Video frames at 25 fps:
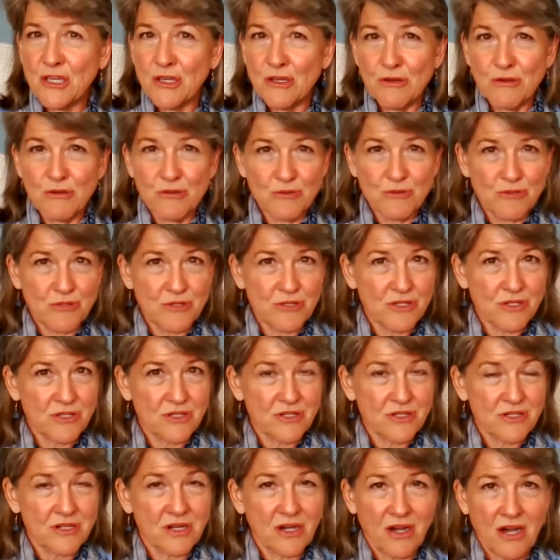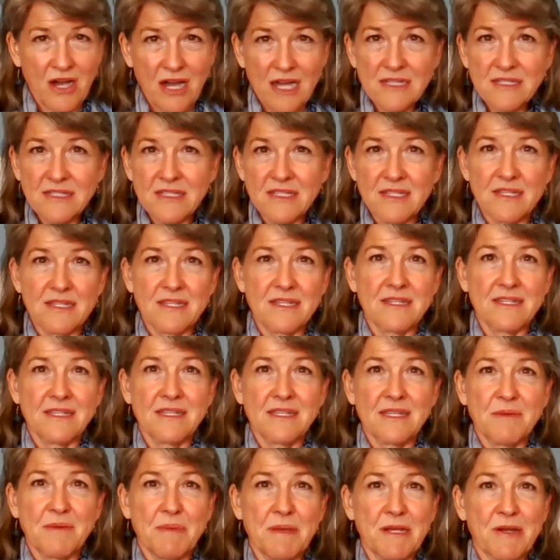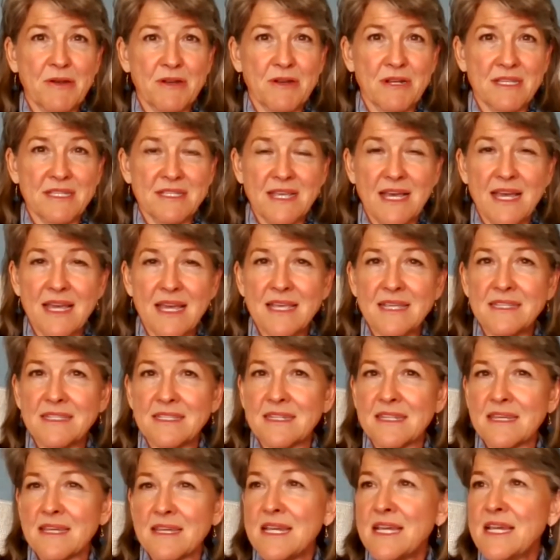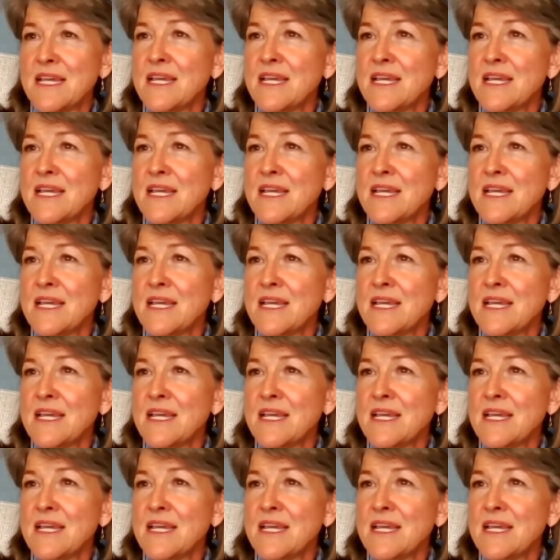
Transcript: Huge cost to being criticized.